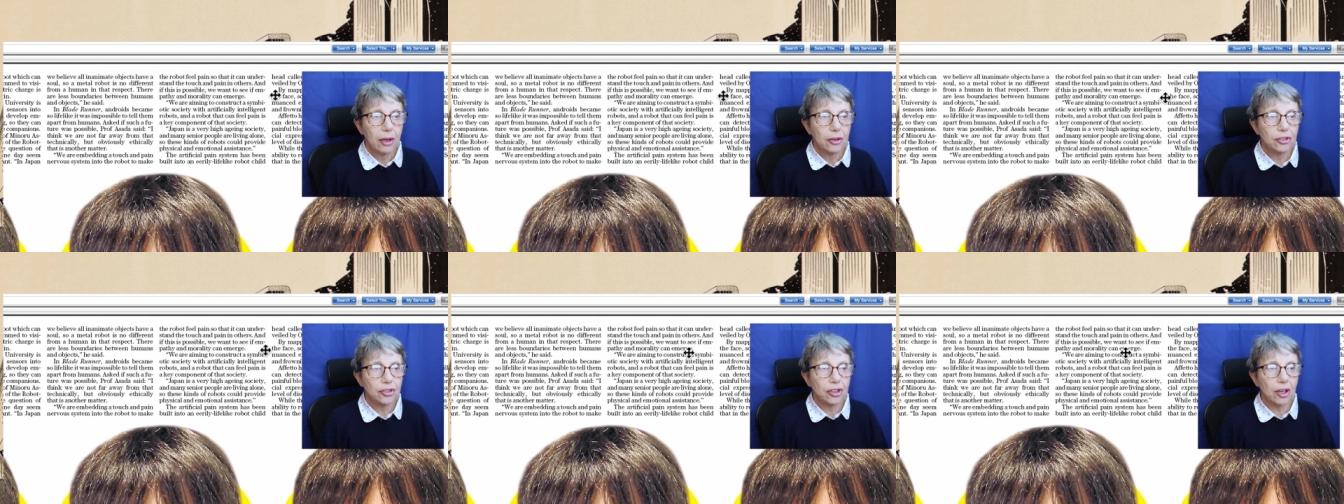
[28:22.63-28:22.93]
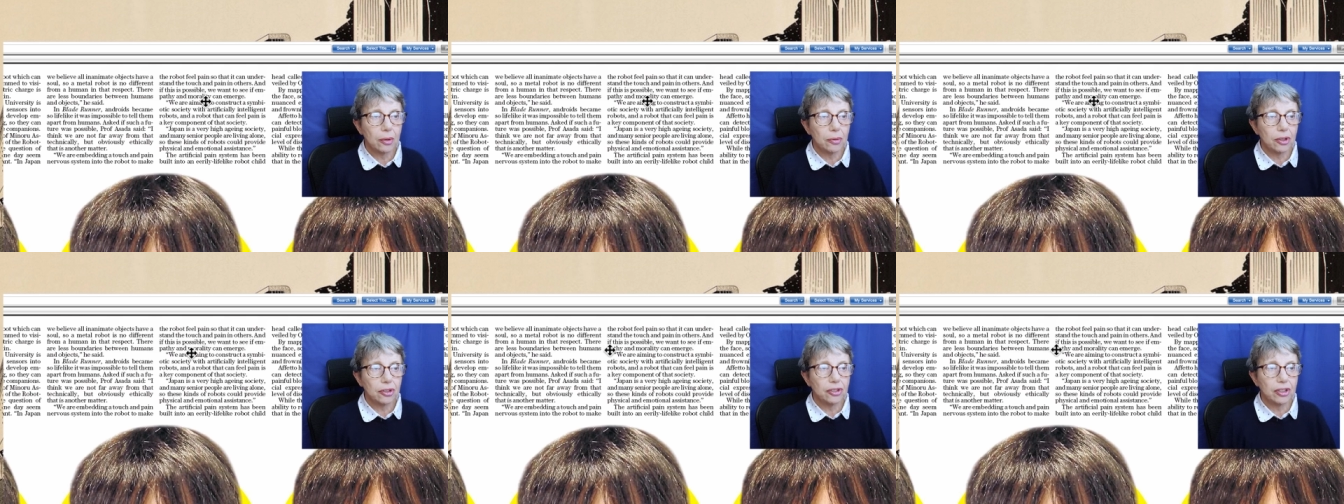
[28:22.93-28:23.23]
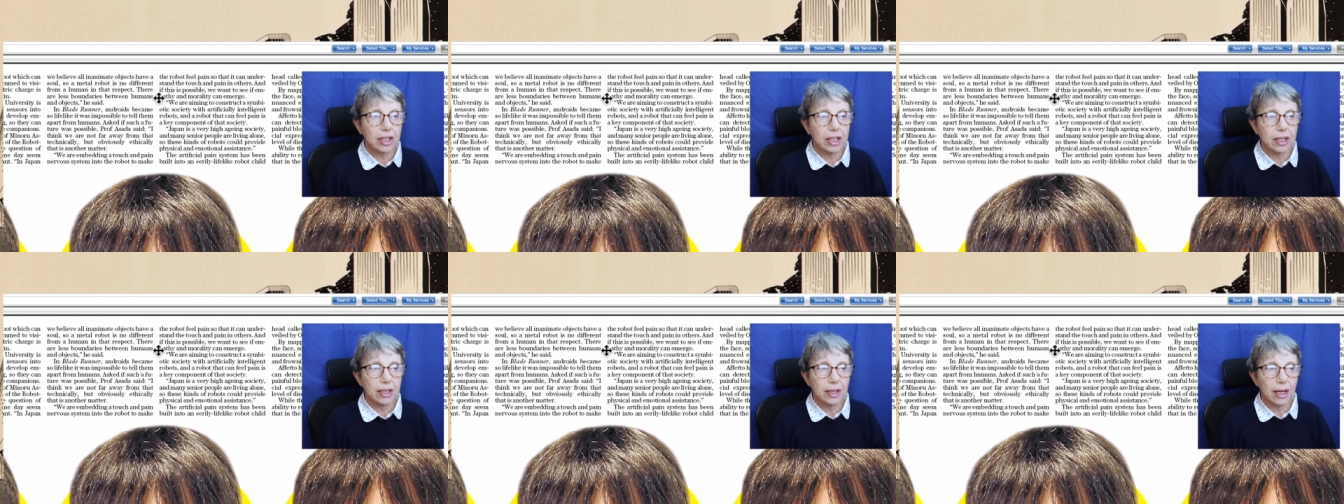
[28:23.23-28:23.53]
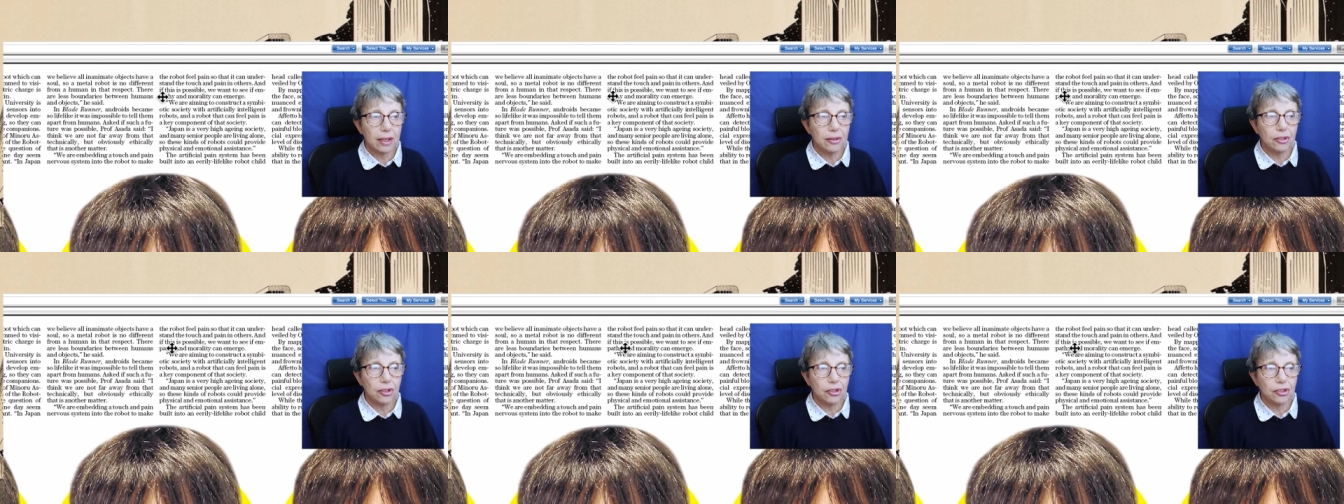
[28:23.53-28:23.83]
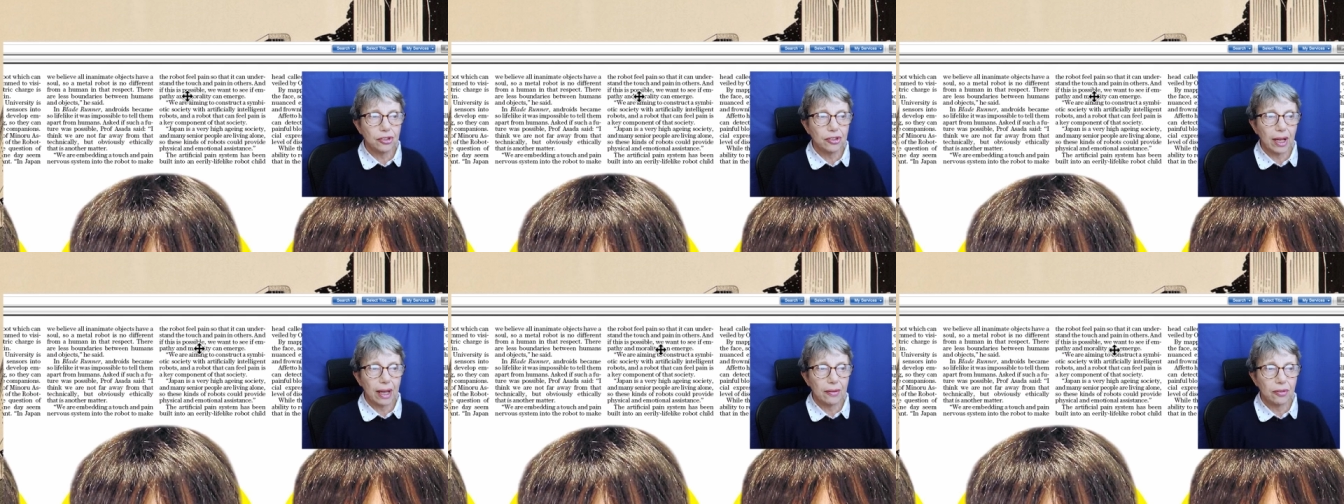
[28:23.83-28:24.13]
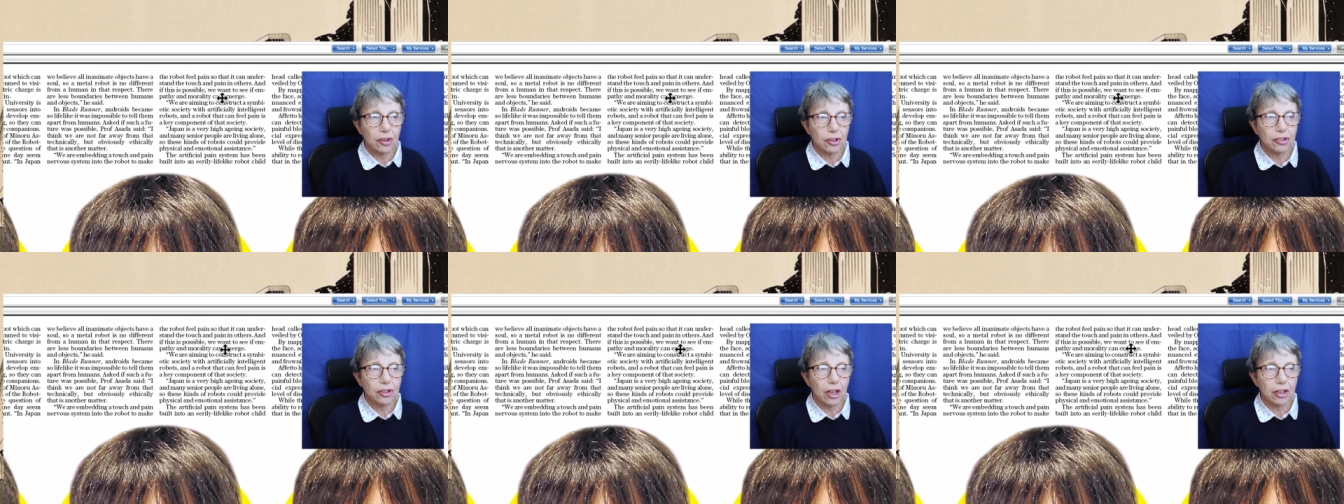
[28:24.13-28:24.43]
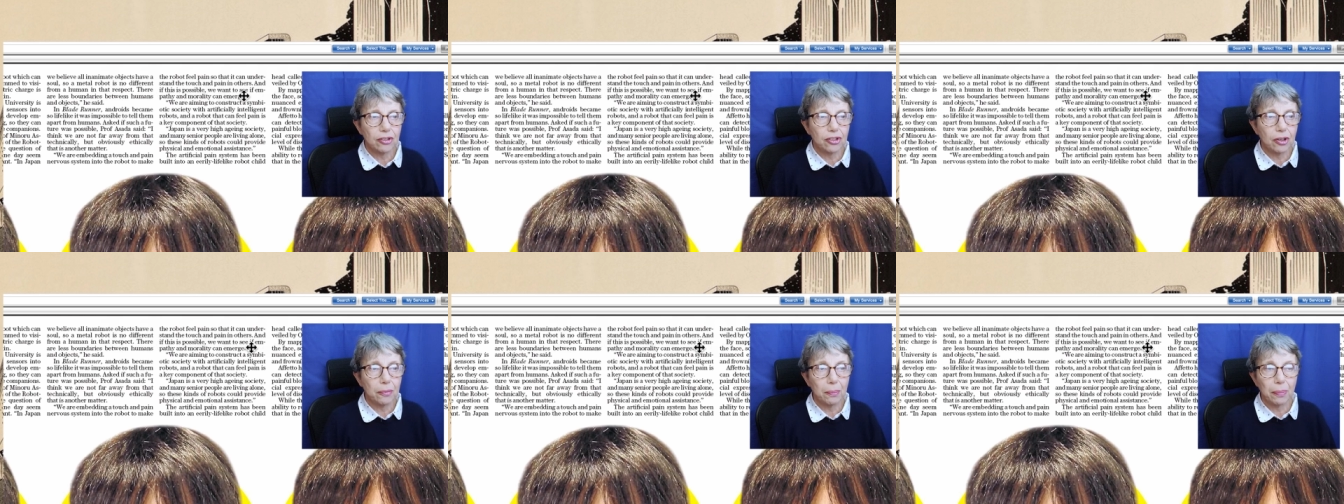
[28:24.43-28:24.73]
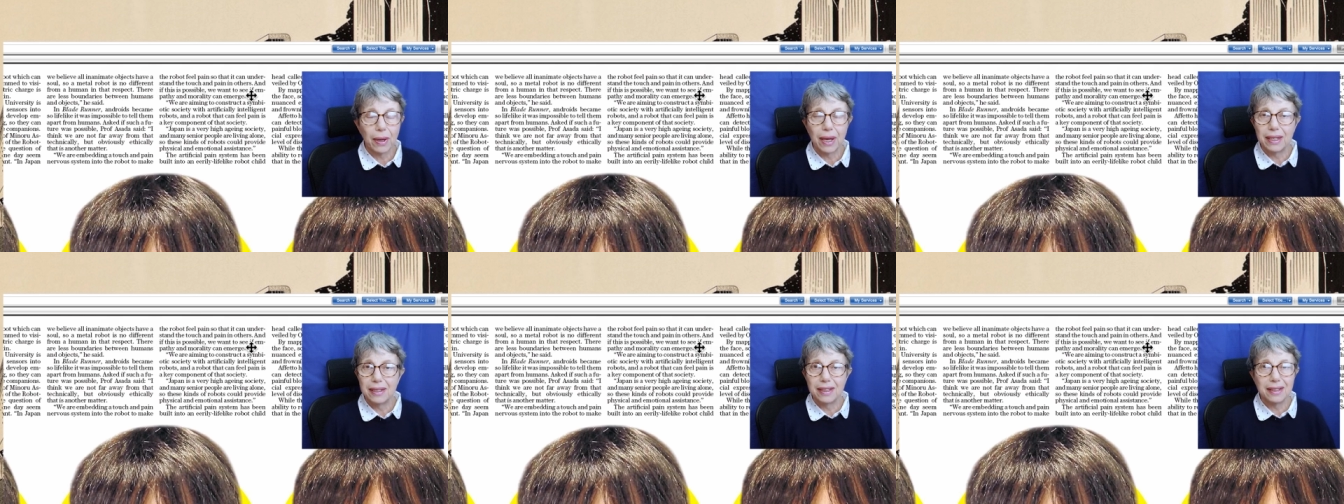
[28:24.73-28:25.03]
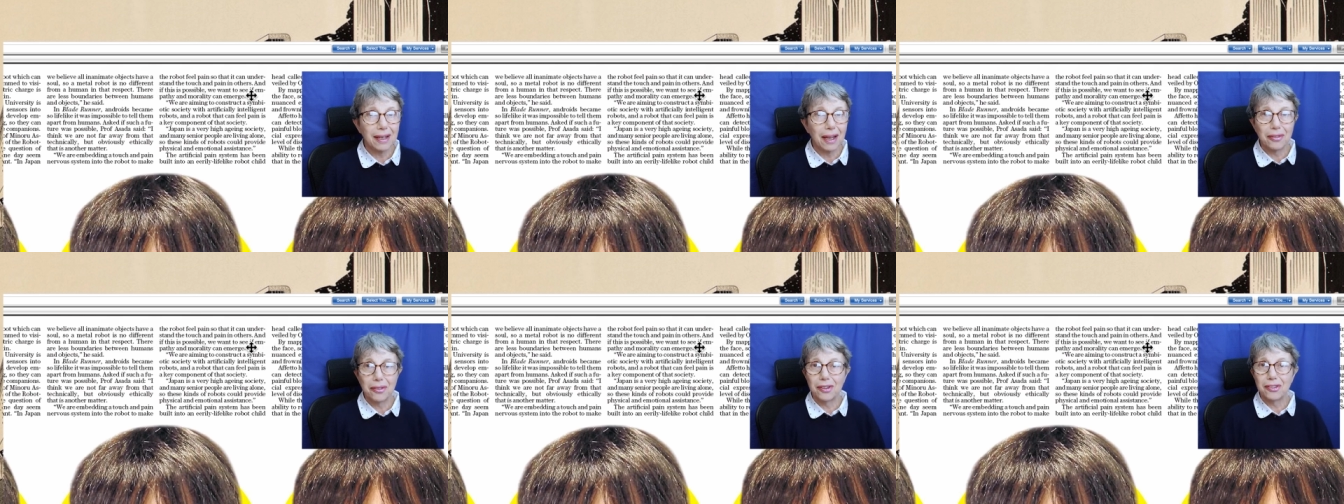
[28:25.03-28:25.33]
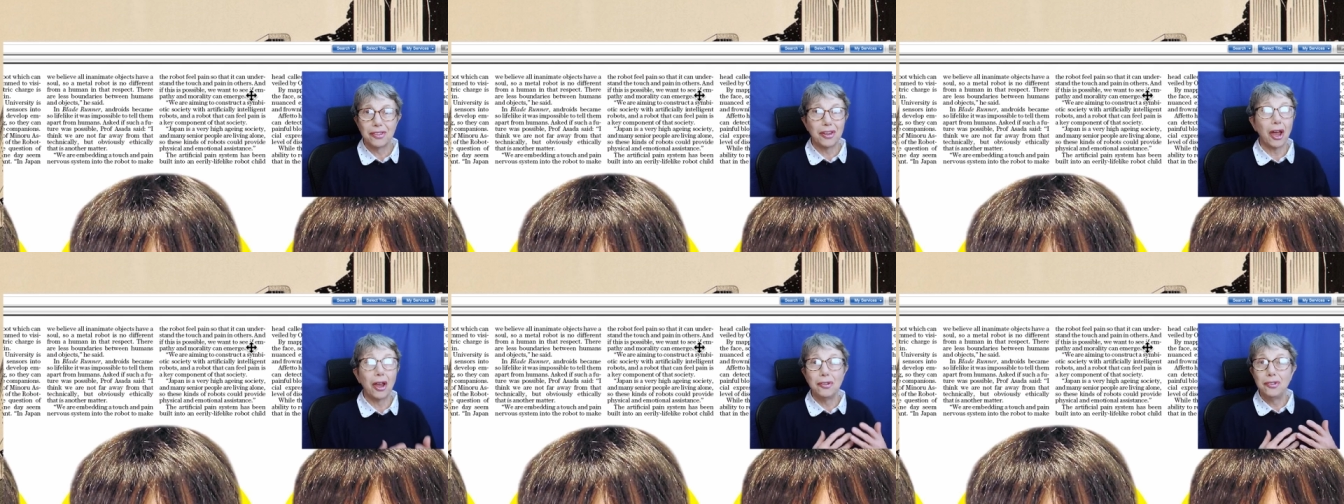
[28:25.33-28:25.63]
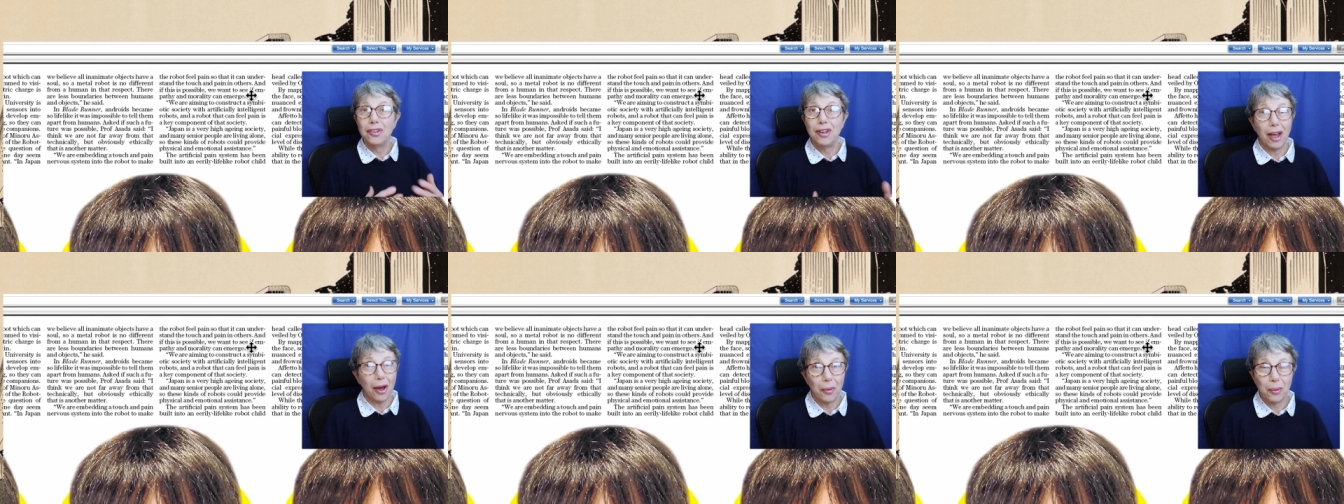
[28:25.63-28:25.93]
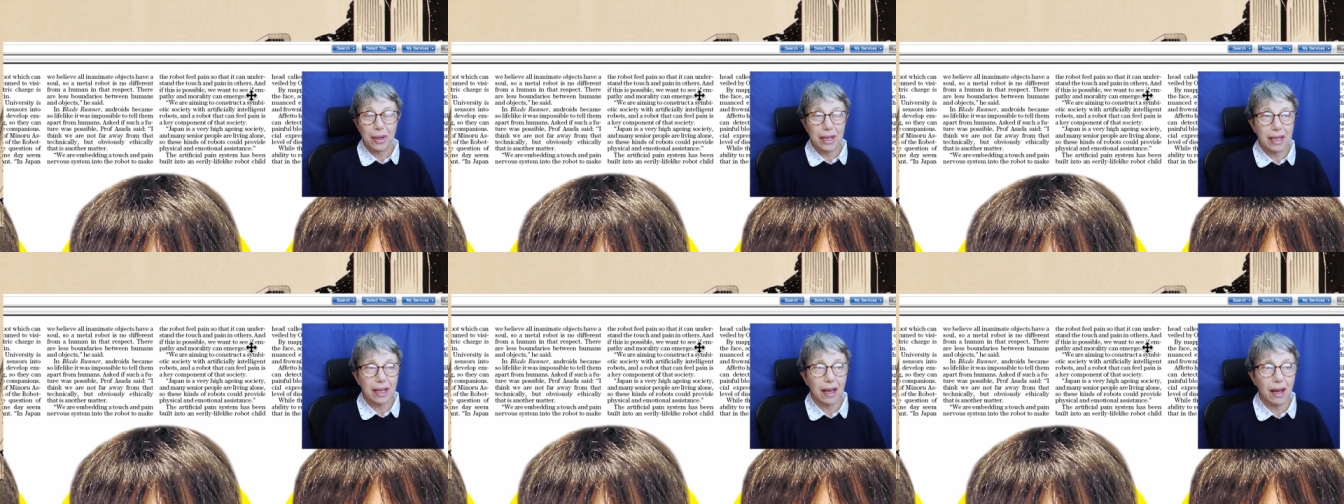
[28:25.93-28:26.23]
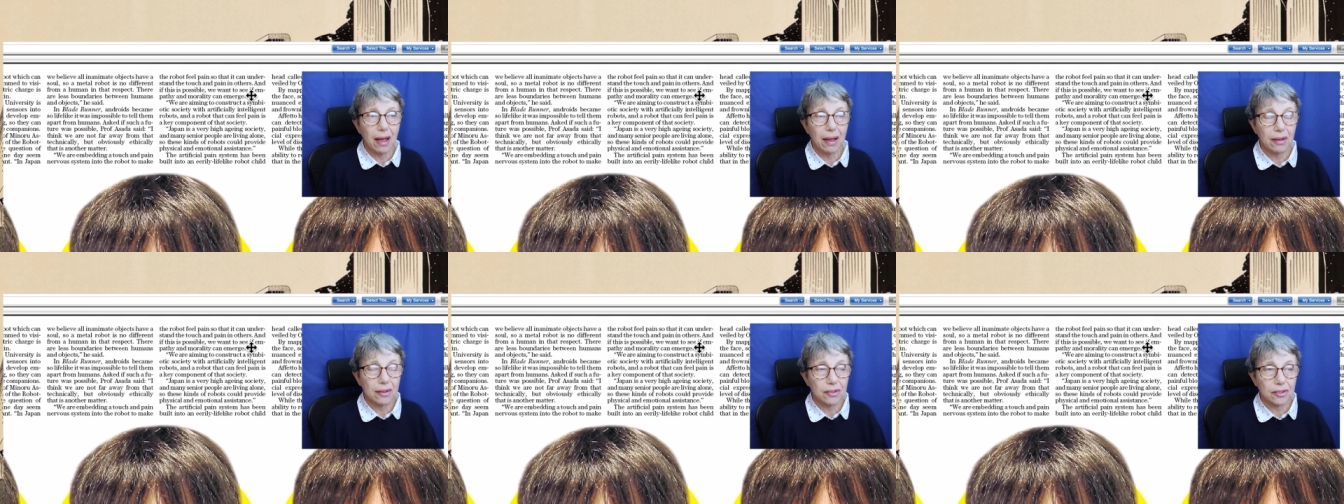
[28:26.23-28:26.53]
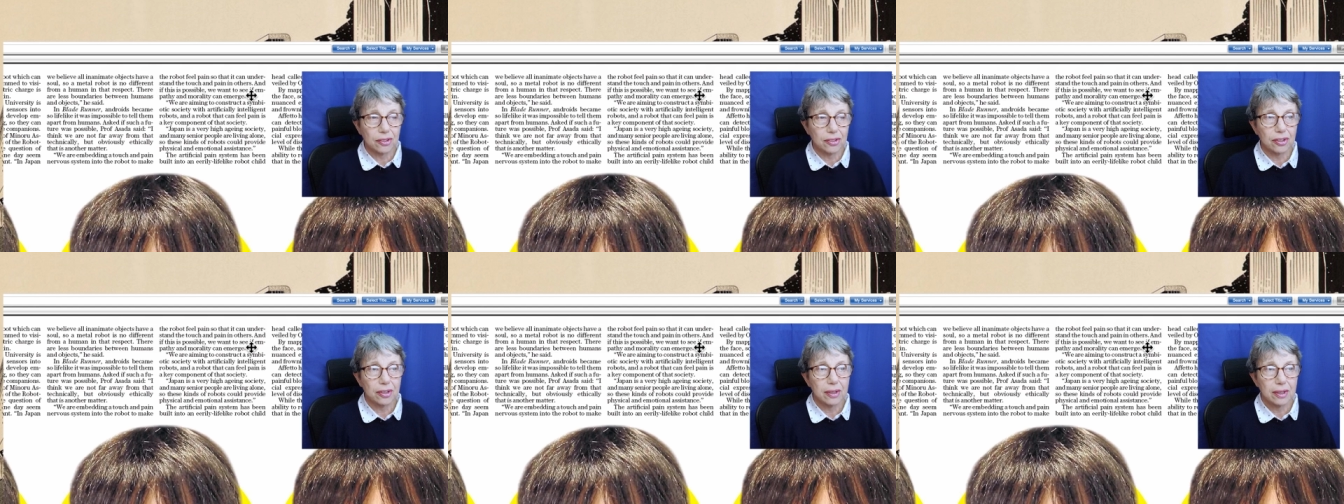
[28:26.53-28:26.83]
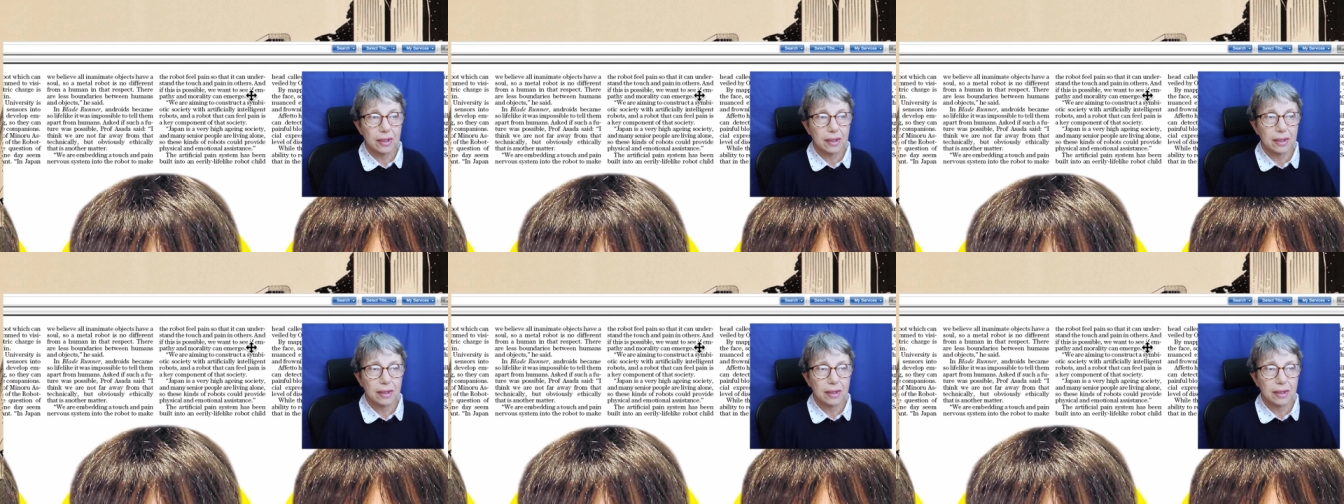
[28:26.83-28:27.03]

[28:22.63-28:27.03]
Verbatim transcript: so that it can understand the touch and pain in others. No, it can't.